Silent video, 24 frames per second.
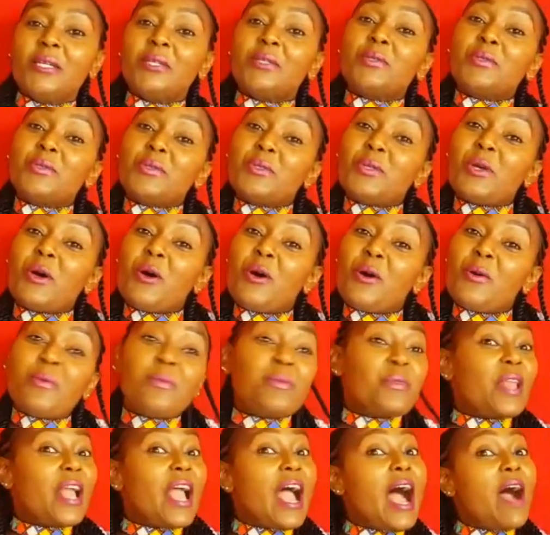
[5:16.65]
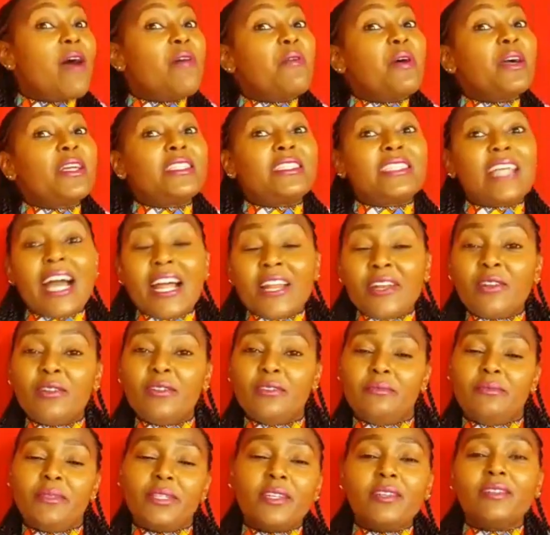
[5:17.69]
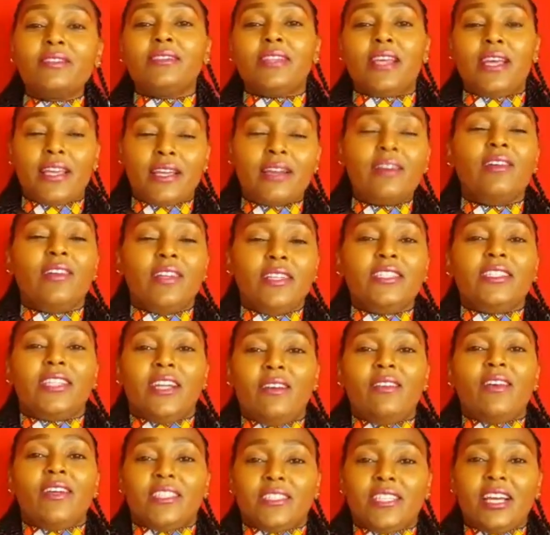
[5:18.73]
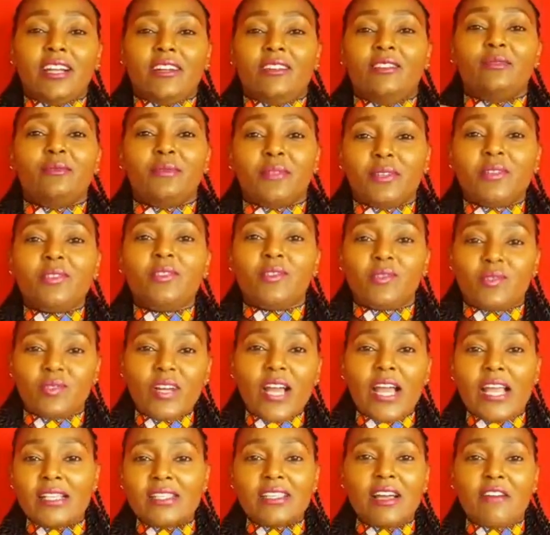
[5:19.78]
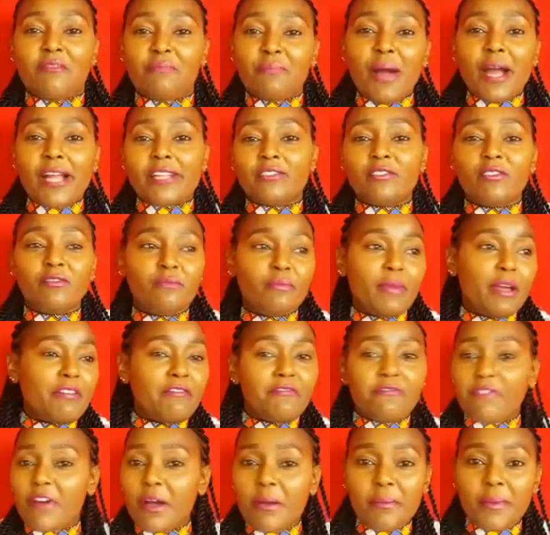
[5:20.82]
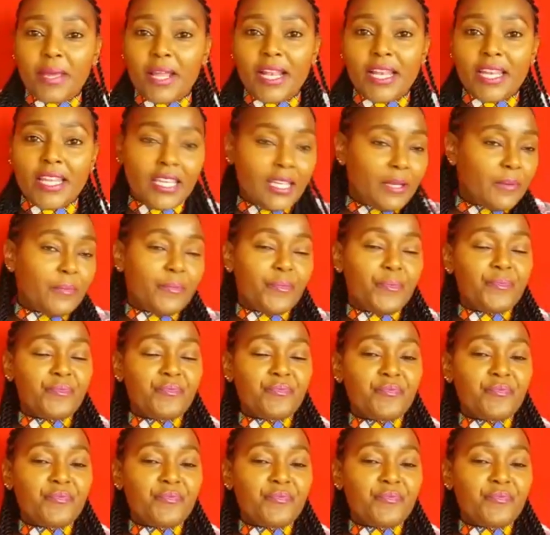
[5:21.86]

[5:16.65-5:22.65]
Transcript: So our channel, because I call it our channel because you guys are part of my family,